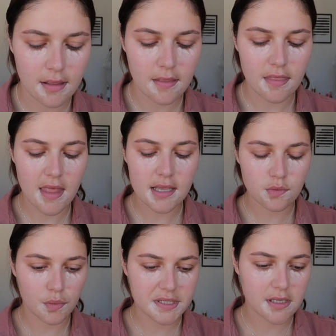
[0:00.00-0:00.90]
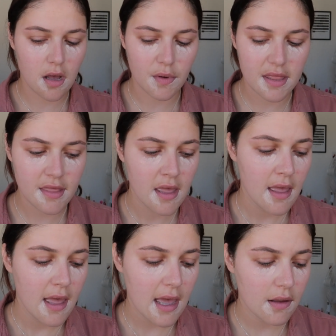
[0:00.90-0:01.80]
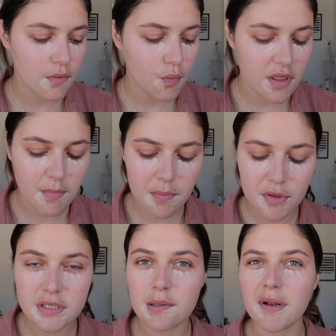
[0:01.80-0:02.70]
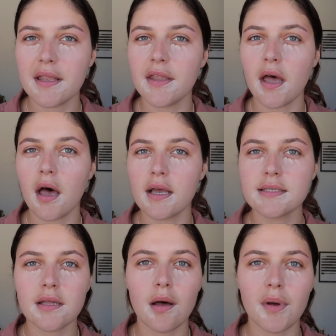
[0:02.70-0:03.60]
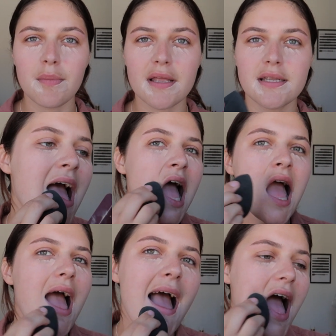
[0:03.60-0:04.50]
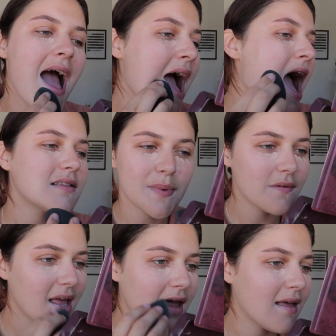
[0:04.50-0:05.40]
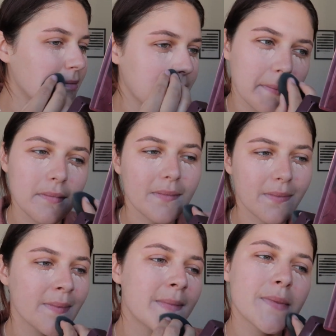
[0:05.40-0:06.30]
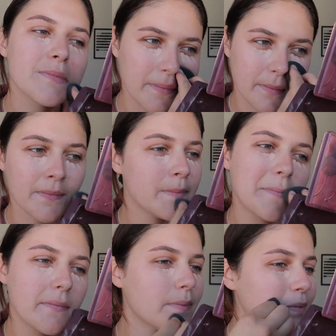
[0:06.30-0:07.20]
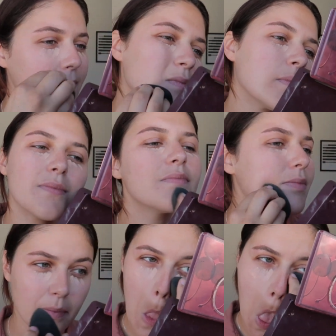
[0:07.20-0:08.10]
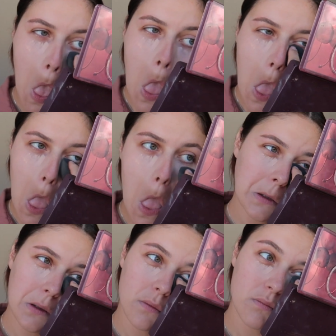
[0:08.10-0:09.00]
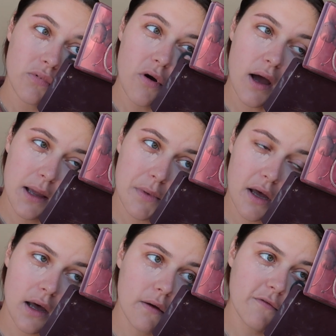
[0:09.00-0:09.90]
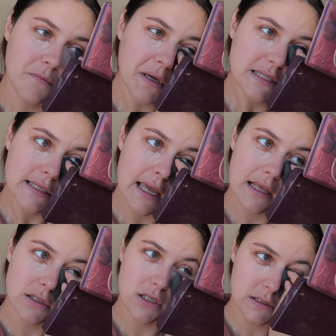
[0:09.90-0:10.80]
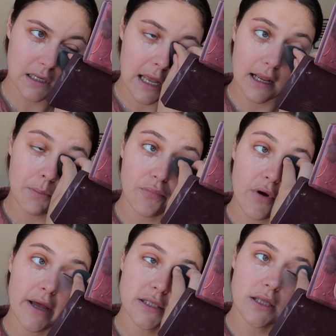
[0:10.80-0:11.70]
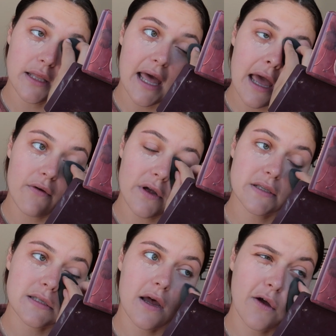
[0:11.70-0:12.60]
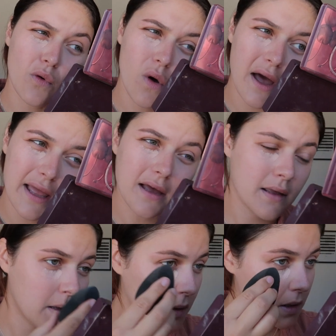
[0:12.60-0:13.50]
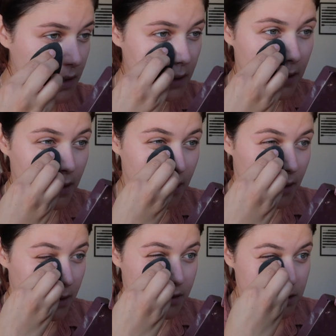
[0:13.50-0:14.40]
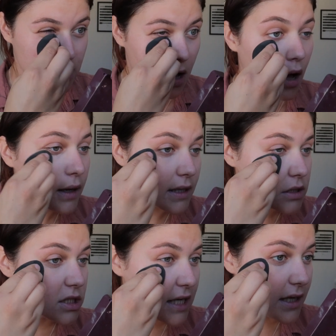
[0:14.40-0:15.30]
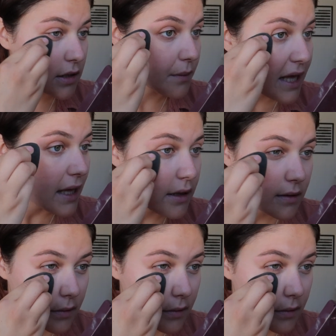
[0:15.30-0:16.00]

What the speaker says: And that's what we start with. And with my beauty blender, I start by blending that in. And that just kind of works as like a pinky primer for my skin, just to like brighten the areas that are quite dark and shadowy.